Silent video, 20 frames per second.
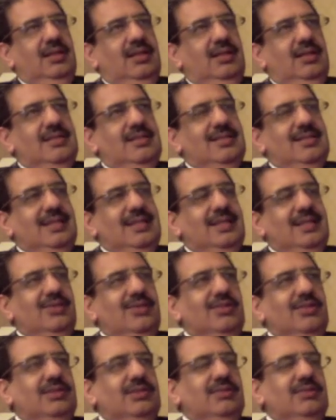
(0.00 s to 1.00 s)
The second
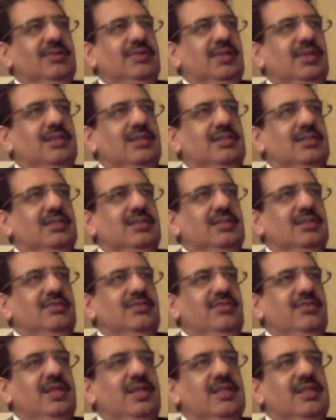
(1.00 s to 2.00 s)
question we asked is,
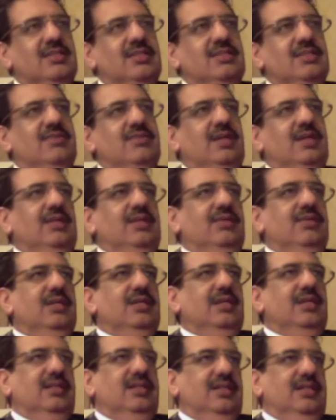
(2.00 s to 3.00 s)
where is this value
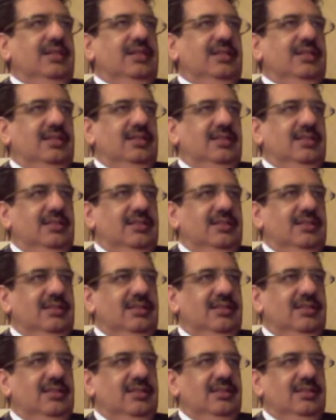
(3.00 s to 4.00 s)
getting created?
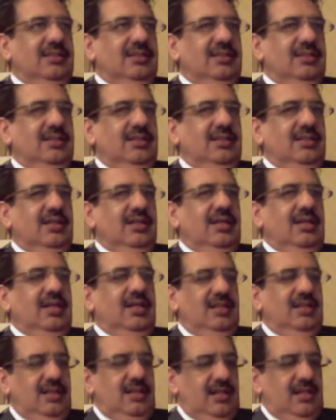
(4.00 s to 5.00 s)
And
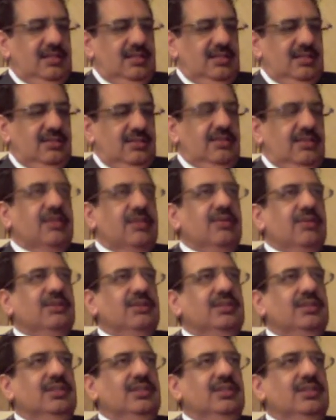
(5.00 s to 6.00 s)
the answer to that
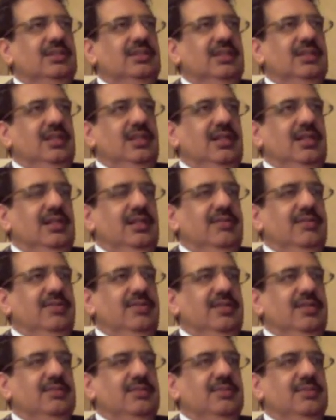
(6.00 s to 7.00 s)
question is in the
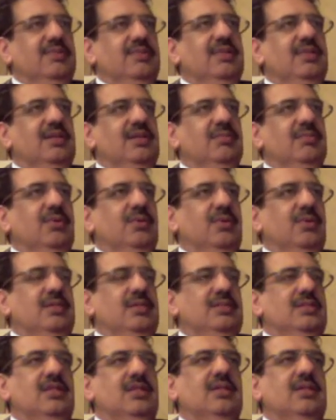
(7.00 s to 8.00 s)
interface between the
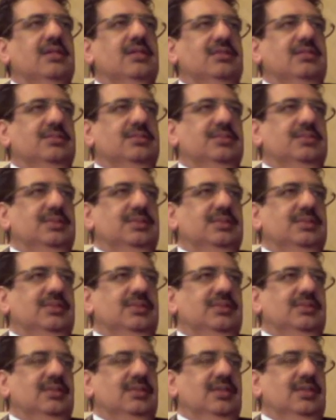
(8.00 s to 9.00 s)
employees and the customers,
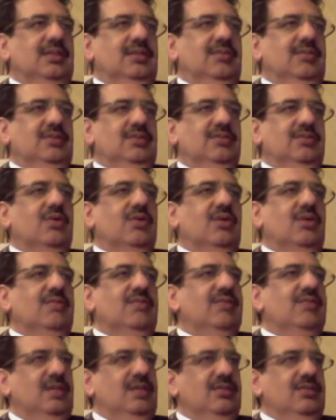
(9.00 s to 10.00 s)
which we call
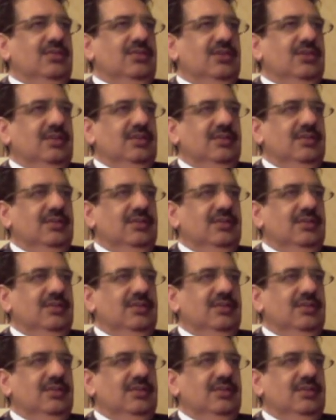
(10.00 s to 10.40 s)
the value zone.